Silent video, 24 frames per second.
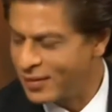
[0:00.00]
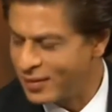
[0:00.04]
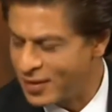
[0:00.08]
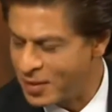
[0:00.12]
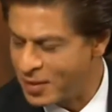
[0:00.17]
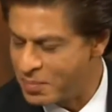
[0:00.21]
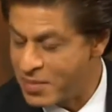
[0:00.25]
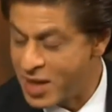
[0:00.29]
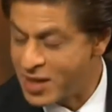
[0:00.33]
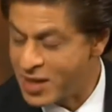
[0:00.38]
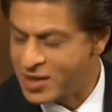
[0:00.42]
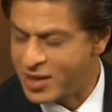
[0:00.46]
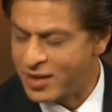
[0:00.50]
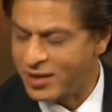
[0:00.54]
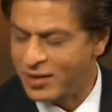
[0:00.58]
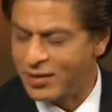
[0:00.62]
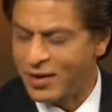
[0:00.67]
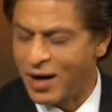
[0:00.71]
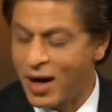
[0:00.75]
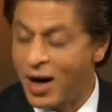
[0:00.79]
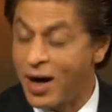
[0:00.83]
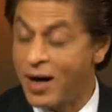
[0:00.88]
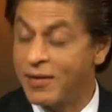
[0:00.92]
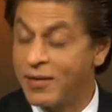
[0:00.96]
the
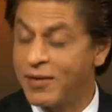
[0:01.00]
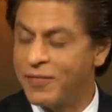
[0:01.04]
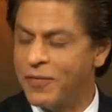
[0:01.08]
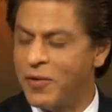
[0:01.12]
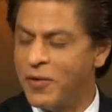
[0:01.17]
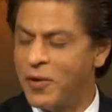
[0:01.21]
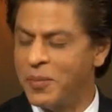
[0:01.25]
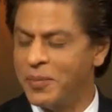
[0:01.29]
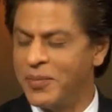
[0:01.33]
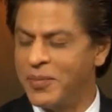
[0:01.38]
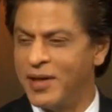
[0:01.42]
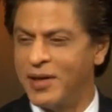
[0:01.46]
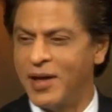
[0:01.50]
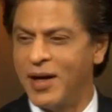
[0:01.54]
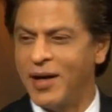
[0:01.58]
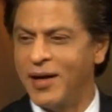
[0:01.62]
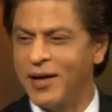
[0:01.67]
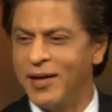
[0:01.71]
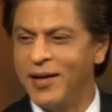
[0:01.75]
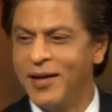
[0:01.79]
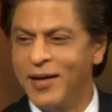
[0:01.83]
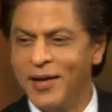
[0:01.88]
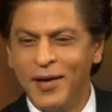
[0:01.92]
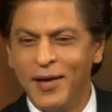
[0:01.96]
amazing art form that
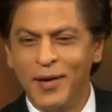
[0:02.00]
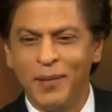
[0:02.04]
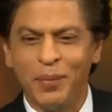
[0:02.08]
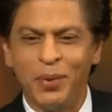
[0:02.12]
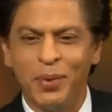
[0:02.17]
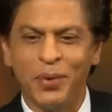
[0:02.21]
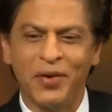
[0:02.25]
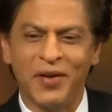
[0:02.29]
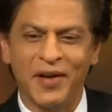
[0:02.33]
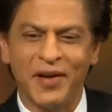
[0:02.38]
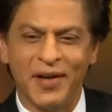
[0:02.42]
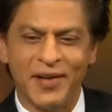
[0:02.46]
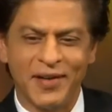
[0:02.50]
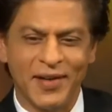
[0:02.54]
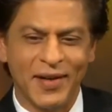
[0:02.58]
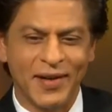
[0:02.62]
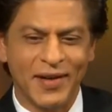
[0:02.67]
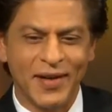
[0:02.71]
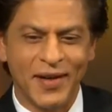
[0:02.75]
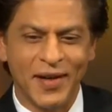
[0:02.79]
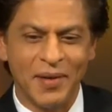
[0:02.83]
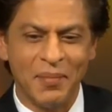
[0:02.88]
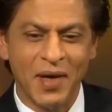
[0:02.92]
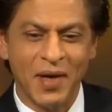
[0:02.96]
I portrayed at
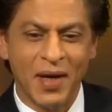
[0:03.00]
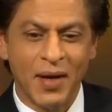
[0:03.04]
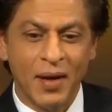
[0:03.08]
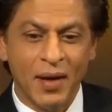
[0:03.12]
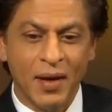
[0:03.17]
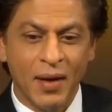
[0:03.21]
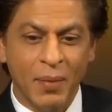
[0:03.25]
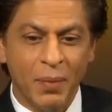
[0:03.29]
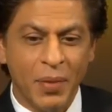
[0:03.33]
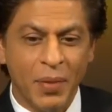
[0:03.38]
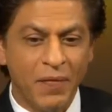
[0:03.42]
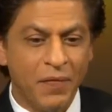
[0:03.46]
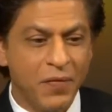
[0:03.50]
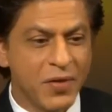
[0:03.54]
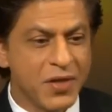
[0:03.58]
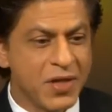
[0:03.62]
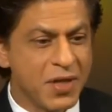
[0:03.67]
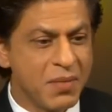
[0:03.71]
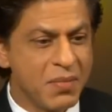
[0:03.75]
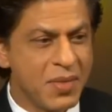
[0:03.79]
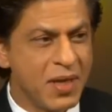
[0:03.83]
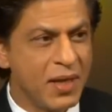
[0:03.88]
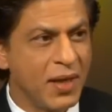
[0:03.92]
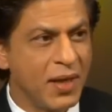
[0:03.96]
that time. But for
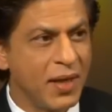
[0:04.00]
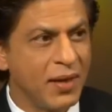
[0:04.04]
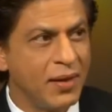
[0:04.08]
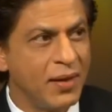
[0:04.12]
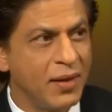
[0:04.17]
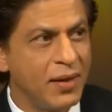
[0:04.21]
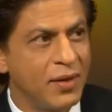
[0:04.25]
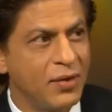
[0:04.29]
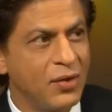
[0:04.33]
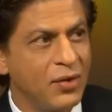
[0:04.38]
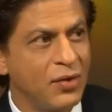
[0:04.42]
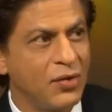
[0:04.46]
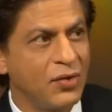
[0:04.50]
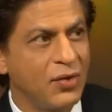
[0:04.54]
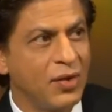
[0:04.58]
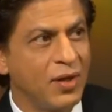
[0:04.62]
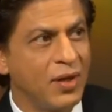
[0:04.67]
something like this,